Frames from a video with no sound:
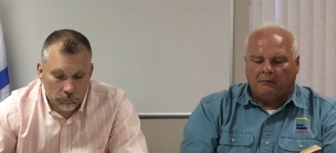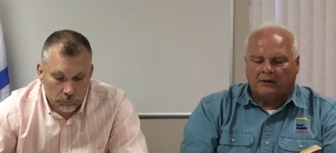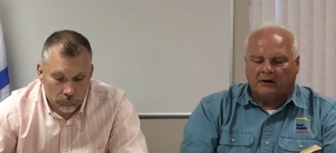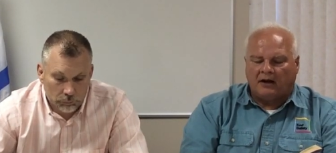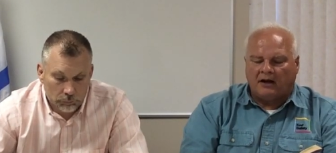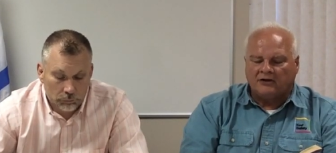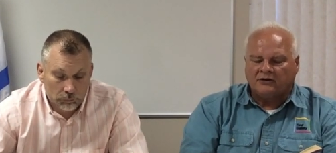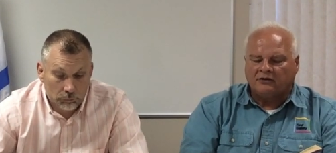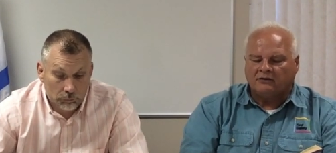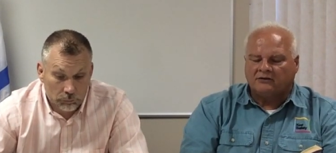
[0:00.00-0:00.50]
Speaker 1: but
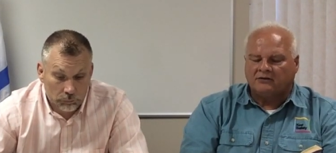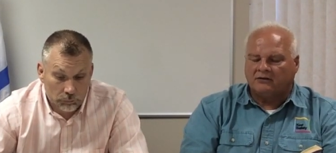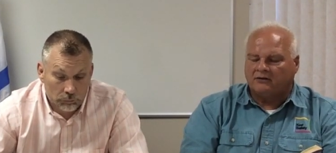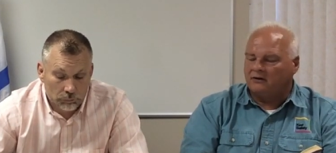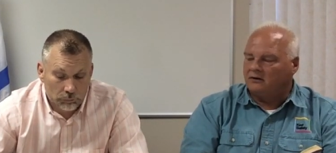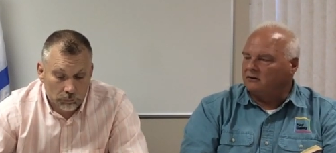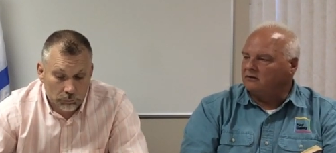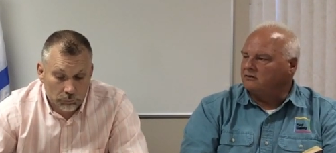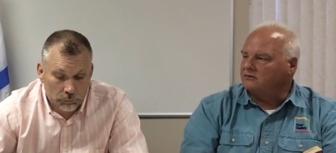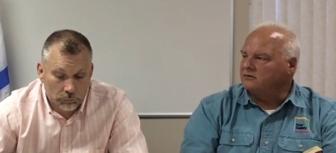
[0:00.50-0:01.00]
also to
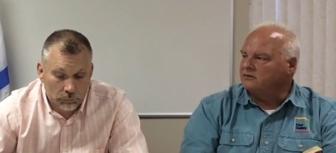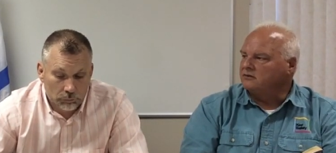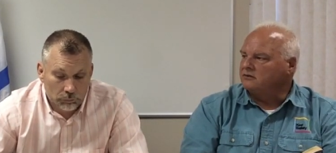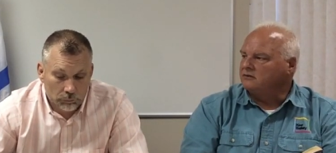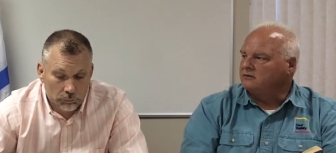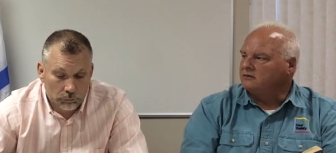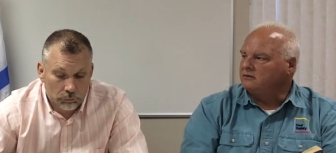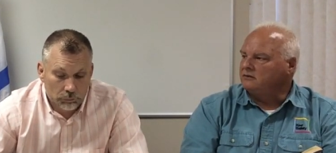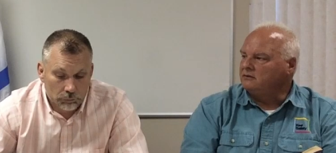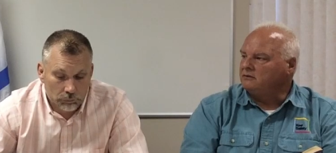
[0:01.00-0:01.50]
those
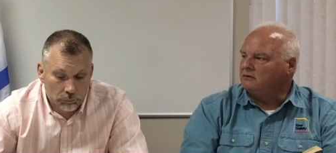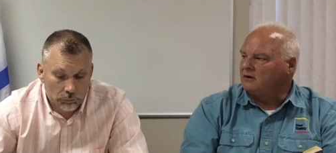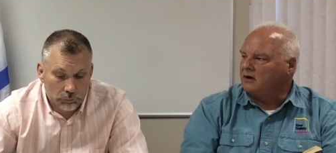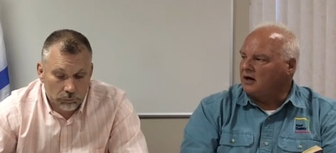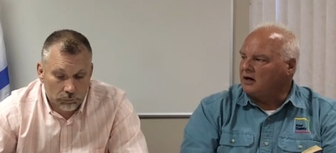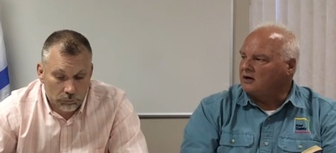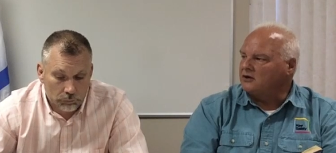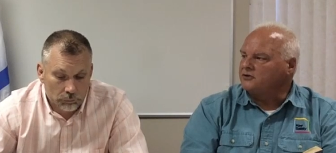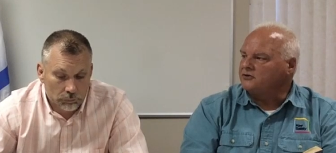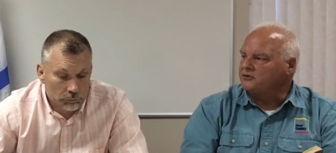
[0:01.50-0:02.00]
who are
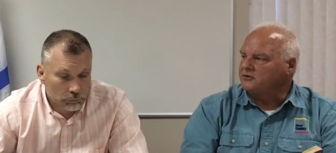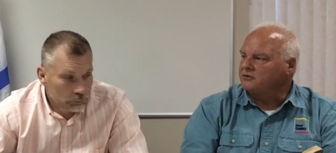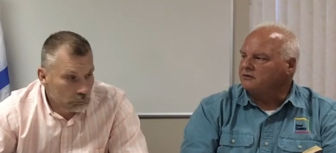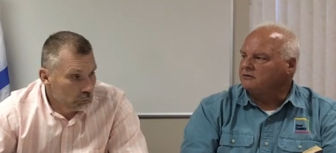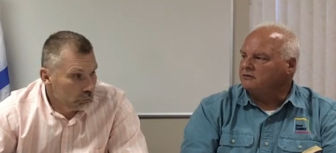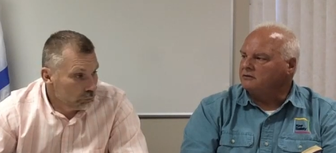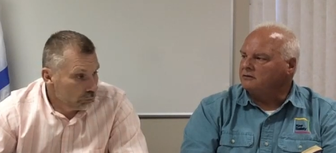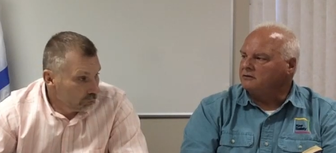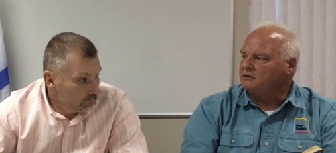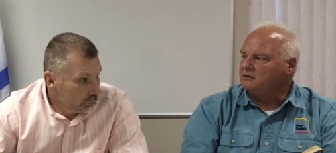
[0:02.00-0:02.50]
harsh.
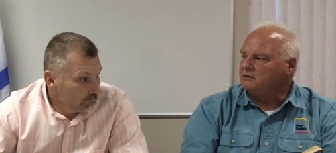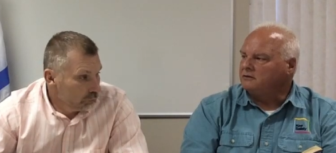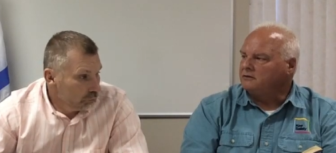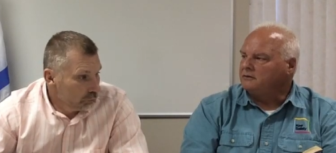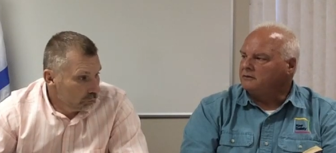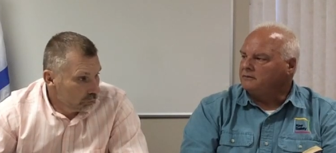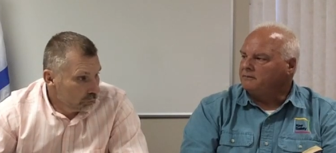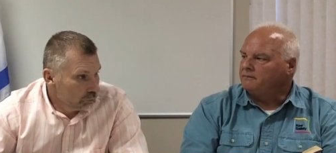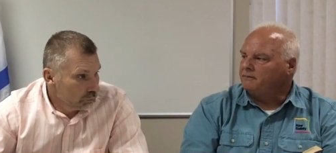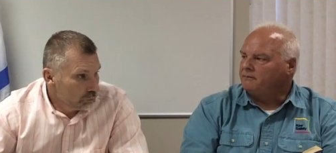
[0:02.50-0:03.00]

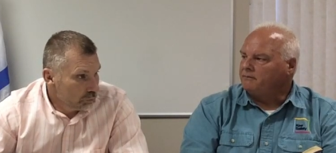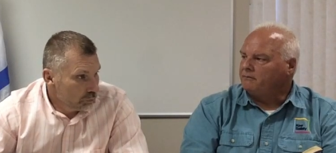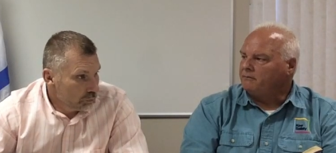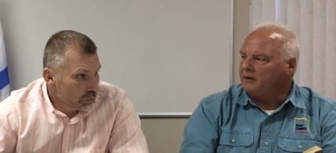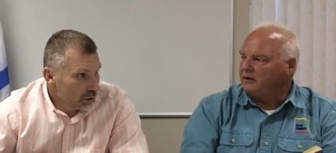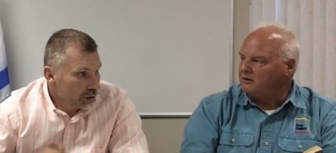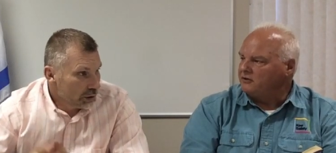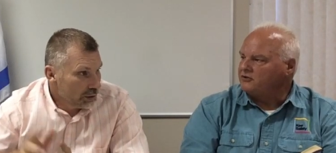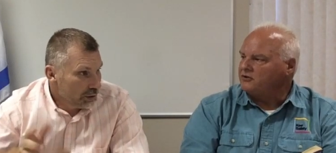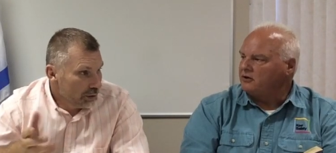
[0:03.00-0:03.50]

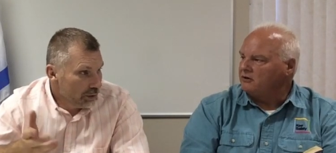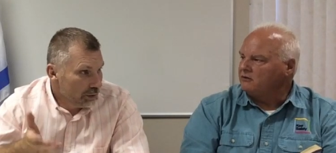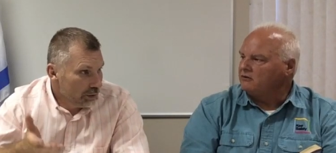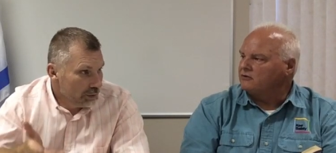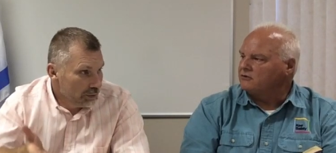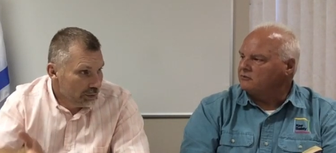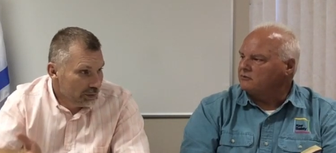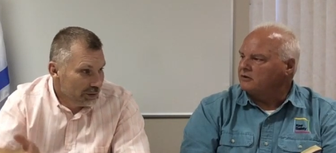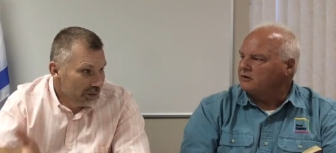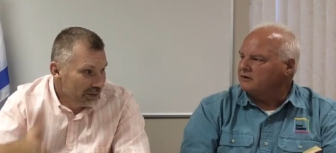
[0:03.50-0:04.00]
Peter shared
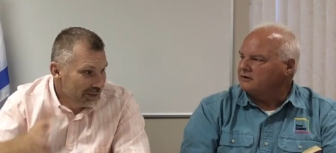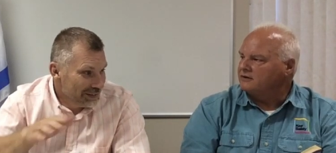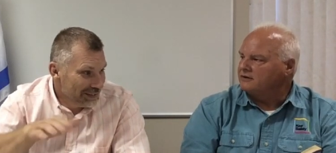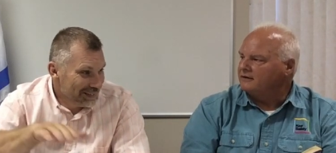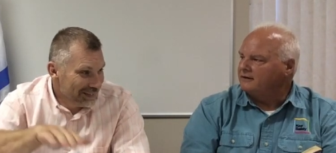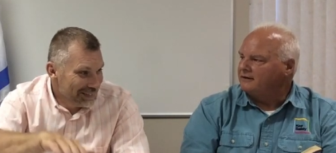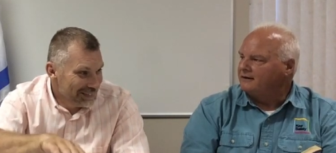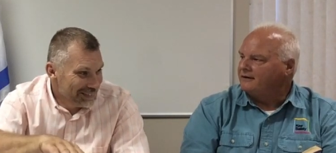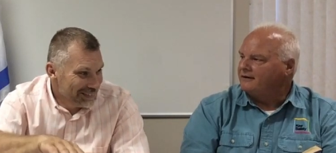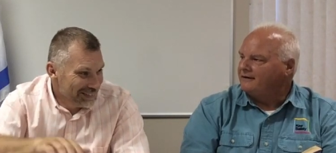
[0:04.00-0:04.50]
those words.
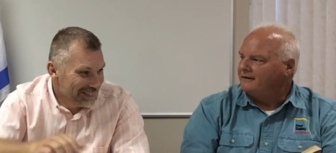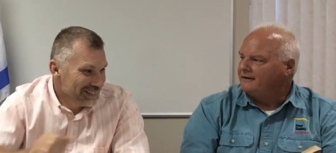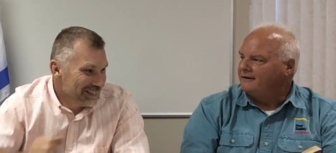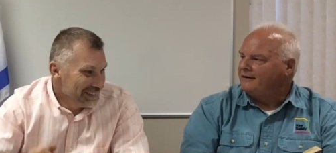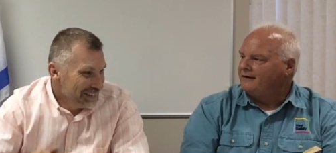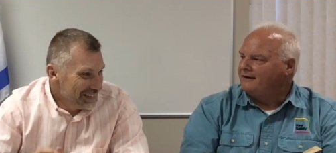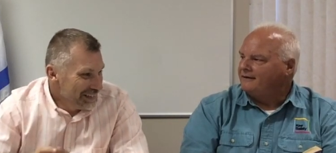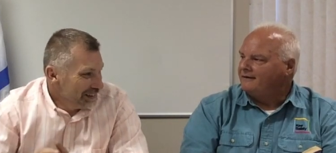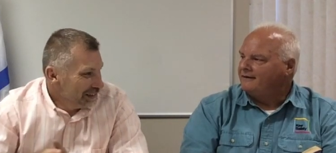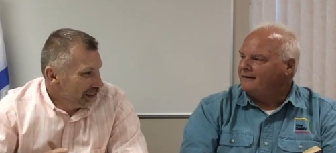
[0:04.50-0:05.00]

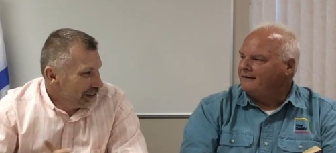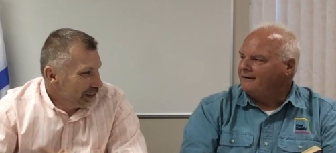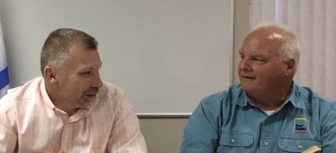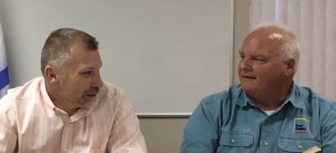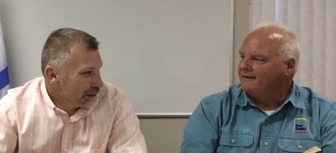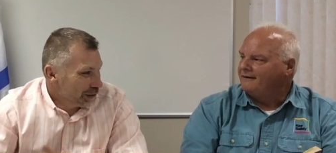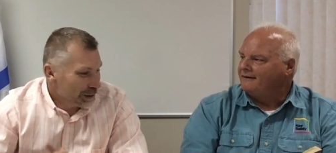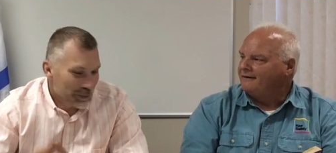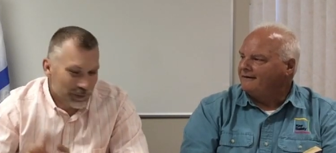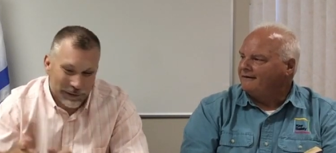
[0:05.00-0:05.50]

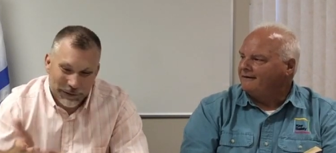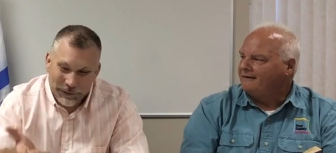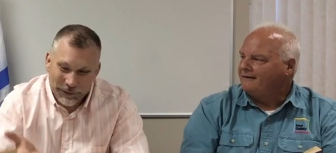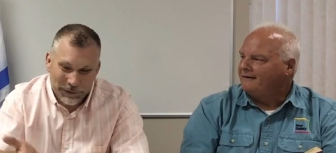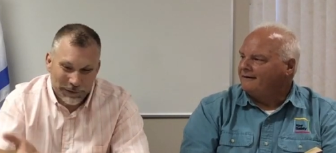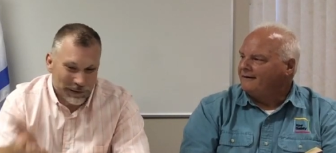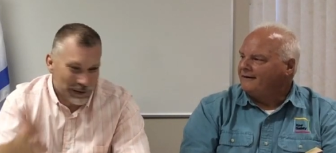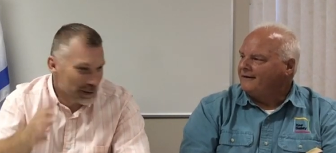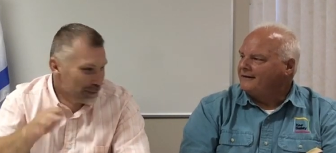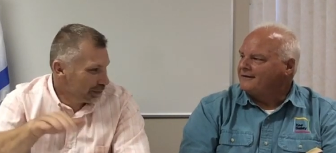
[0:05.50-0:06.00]
Speaker 2: Jesus always
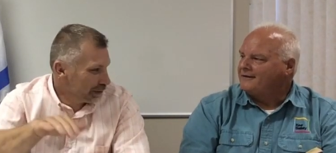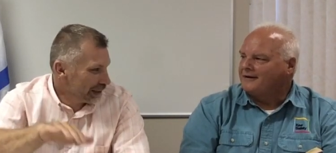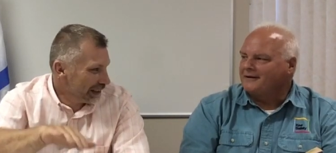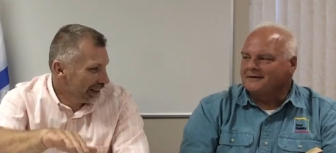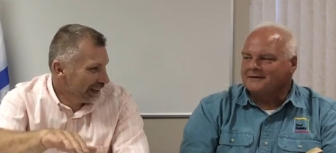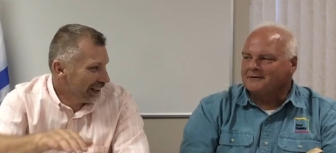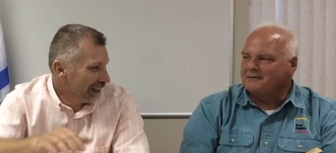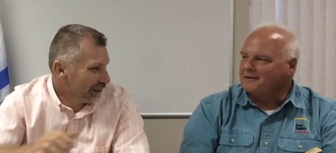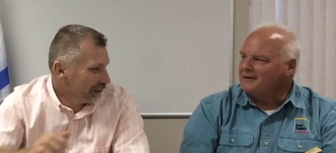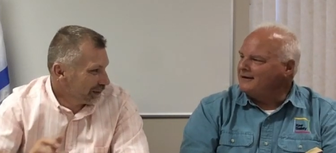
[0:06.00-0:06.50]
turns it upside
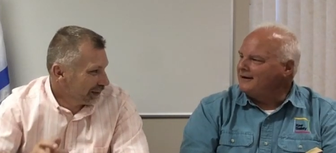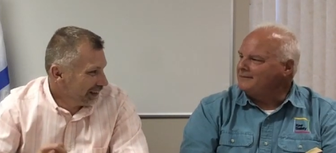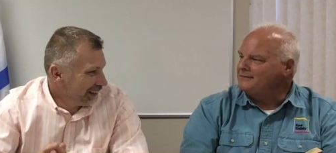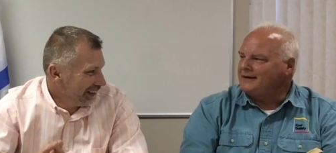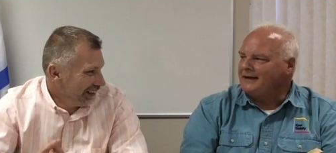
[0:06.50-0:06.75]
turns down. the world